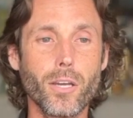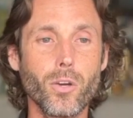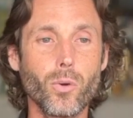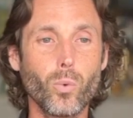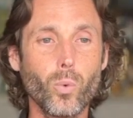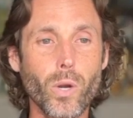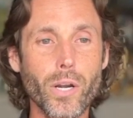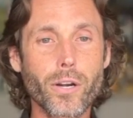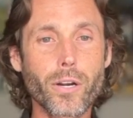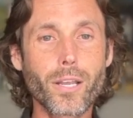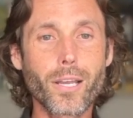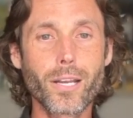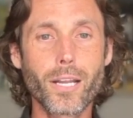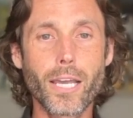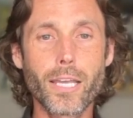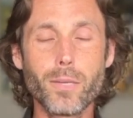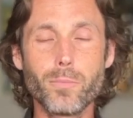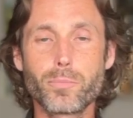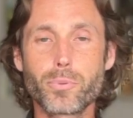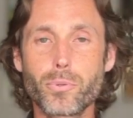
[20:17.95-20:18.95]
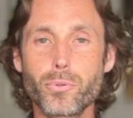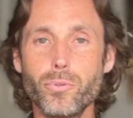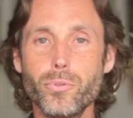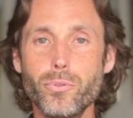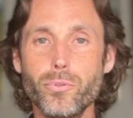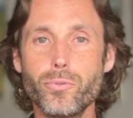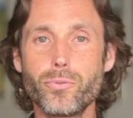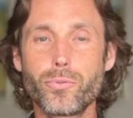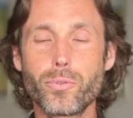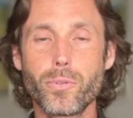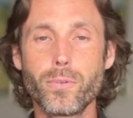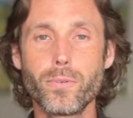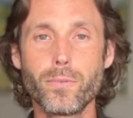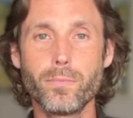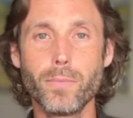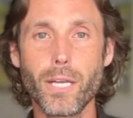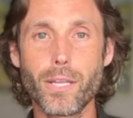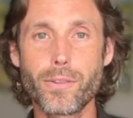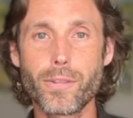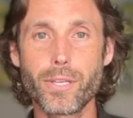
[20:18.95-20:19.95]
where can I improve
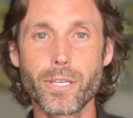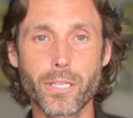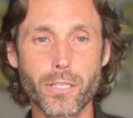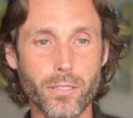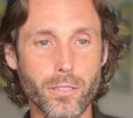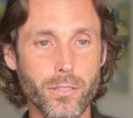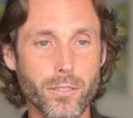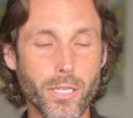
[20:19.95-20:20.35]
my thing?